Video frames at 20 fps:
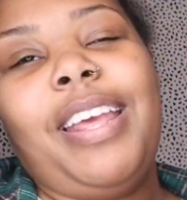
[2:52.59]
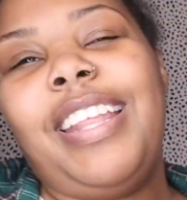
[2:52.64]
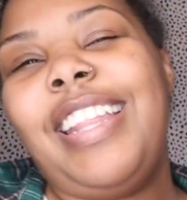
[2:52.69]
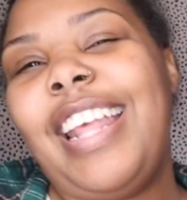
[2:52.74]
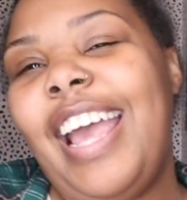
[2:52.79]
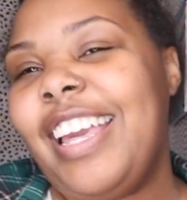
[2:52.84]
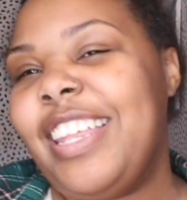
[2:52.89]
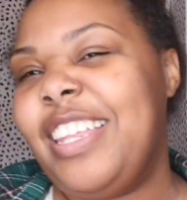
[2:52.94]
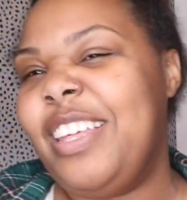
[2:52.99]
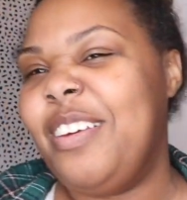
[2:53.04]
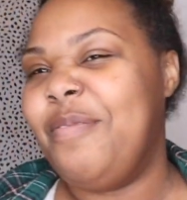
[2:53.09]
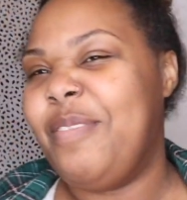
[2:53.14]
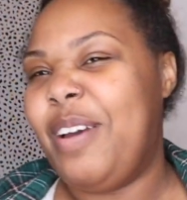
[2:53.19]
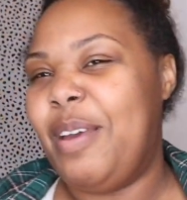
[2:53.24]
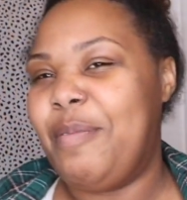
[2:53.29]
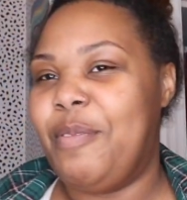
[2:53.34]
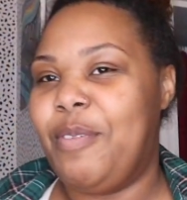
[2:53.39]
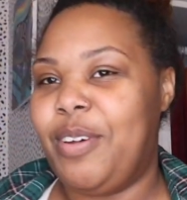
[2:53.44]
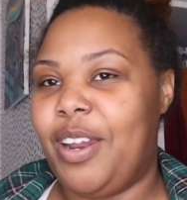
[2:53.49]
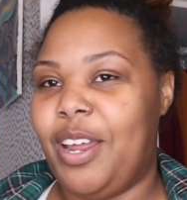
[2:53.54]
That's actually
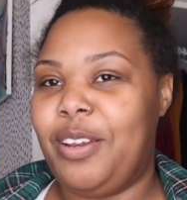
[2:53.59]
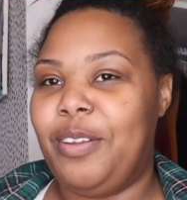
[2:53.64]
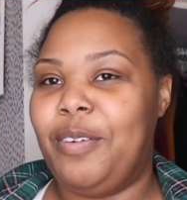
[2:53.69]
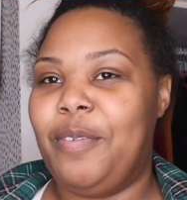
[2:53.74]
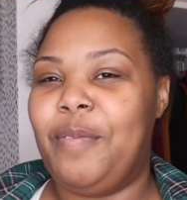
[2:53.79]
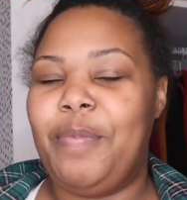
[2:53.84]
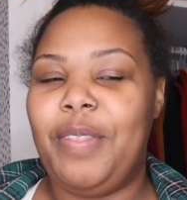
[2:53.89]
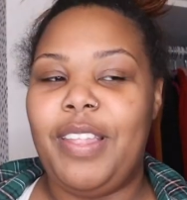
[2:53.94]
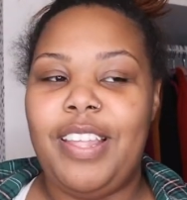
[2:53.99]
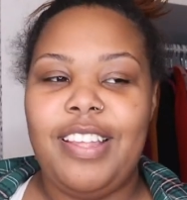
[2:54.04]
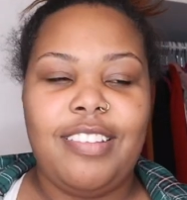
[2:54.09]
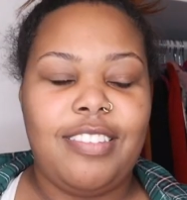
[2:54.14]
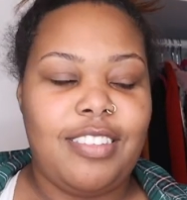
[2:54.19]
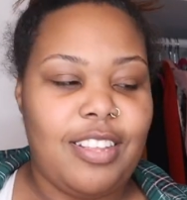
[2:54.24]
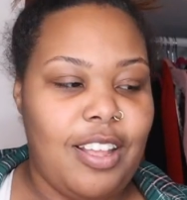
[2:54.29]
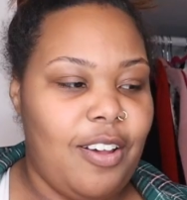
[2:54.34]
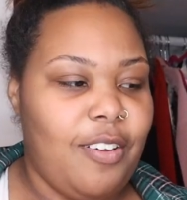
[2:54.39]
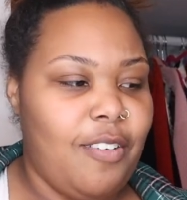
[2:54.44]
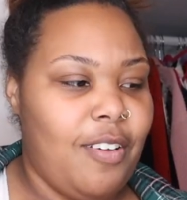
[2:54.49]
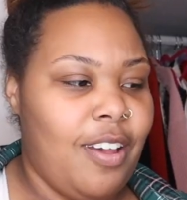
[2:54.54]
might be what I do.
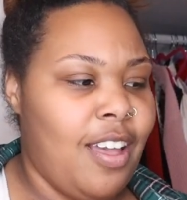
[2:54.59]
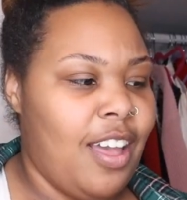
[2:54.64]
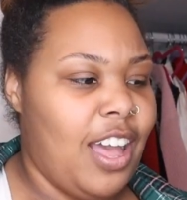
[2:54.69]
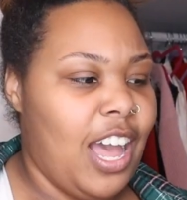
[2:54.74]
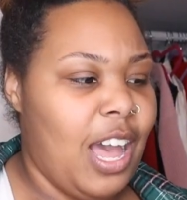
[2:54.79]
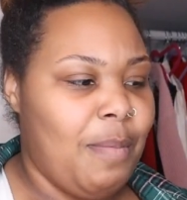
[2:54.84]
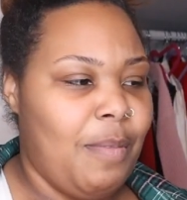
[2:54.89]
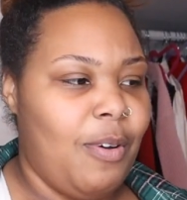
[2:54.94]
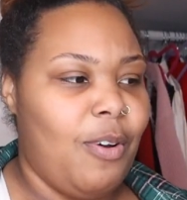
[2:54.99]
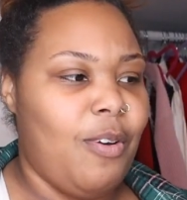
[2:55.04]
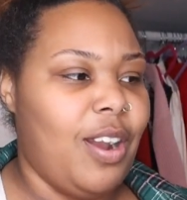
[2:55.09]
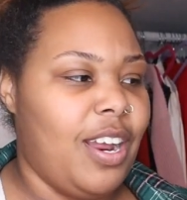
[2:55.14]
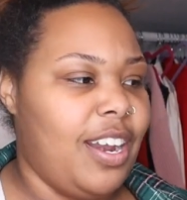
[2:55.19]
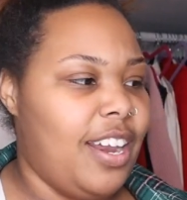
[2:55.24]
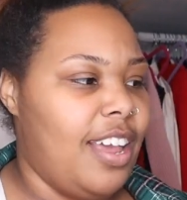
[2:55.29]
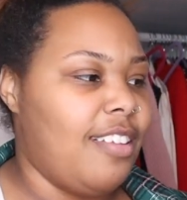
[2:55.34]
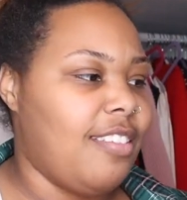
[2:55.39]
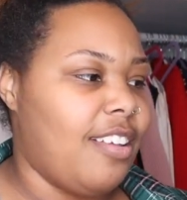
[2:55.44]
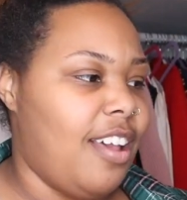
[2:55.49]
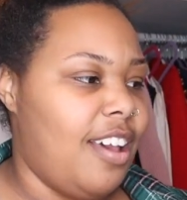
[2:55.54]
So I'm going to
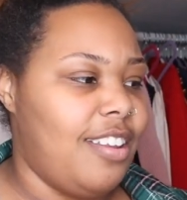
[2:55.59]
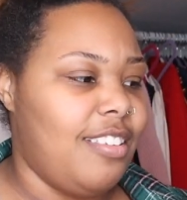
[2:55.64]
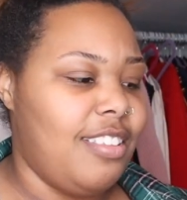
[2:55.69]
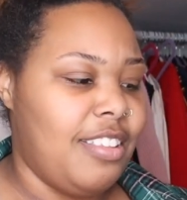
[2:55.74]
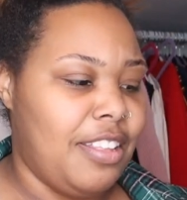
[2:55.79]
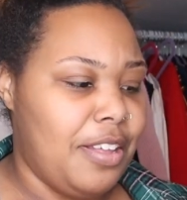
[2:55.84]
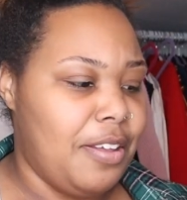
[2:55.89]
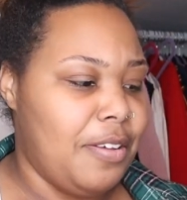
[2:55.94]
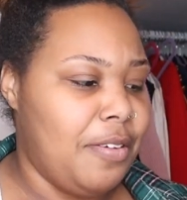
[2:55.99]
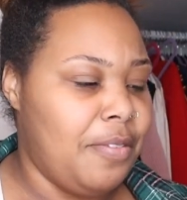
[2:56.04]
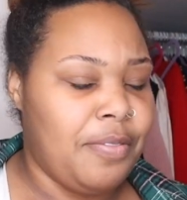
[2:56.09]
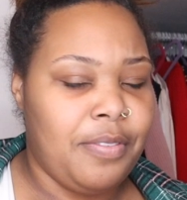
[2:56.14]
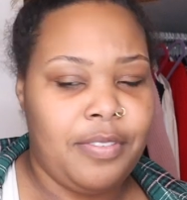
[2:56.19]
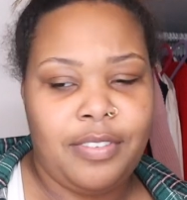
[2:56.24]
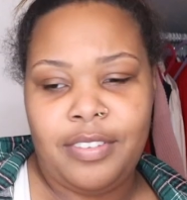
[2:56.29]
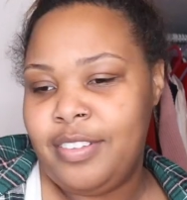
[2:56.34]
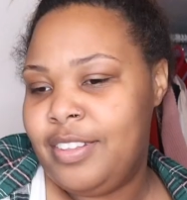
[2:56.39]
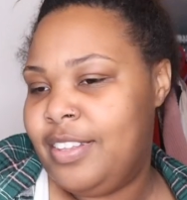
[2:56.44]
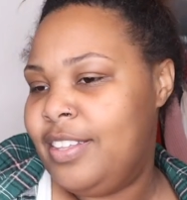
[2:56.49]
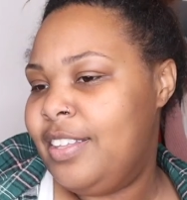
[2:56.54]
organize all this stuff.
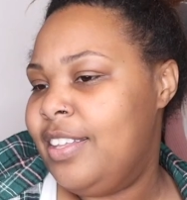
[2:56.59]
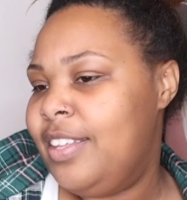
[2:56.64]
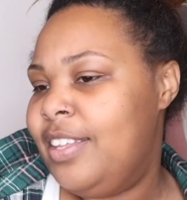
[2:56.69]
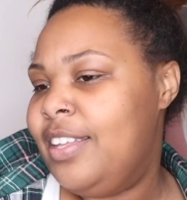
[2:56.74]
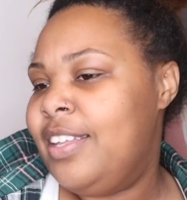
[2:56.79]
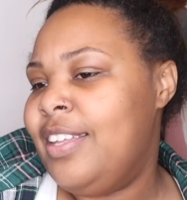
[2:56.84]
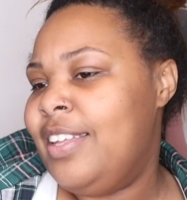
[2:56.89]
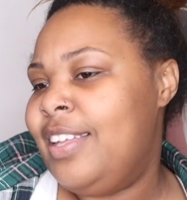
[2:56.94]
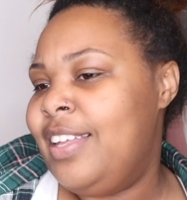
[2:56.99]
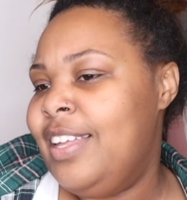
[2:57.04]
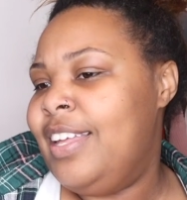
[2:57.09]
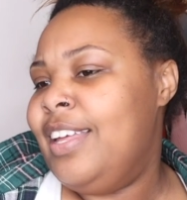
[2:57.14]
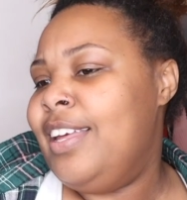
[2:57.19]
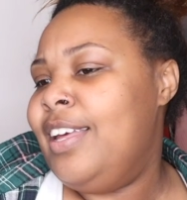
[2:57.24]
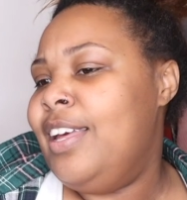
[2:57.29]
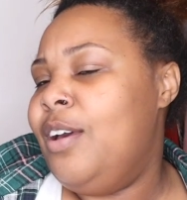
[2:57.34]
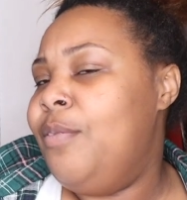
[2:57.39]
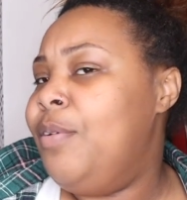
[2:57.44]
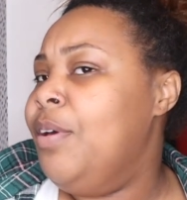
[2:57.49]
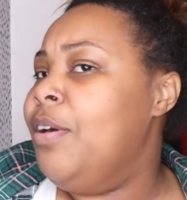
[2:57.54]

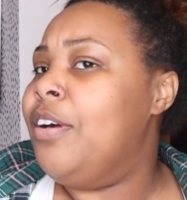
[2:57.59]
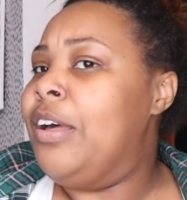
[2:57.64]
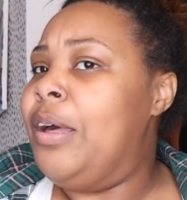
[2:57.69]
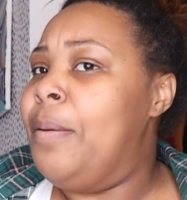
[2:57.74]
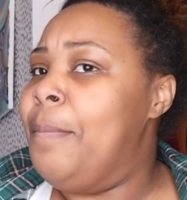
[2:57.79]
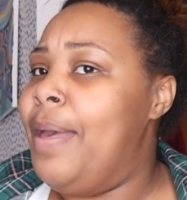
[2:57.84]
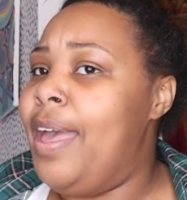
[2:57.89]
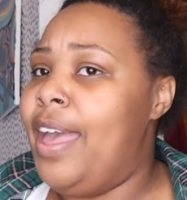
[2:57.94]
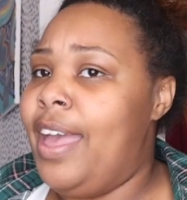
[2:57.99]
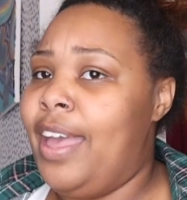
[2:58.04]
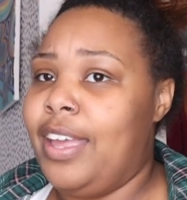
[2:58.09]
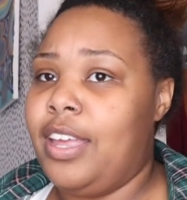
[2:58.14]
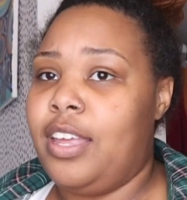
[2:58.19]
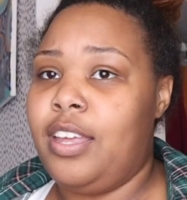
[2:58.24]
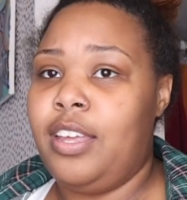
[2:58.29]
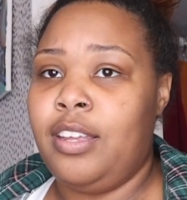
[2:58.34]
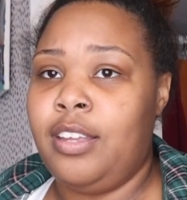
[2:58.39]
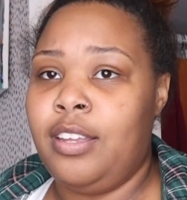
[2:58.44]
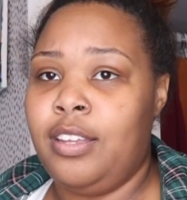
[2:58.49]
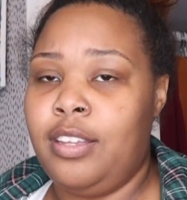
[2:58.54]
And we're going to come
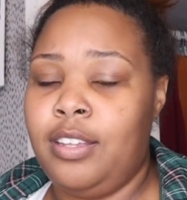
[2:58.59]
back.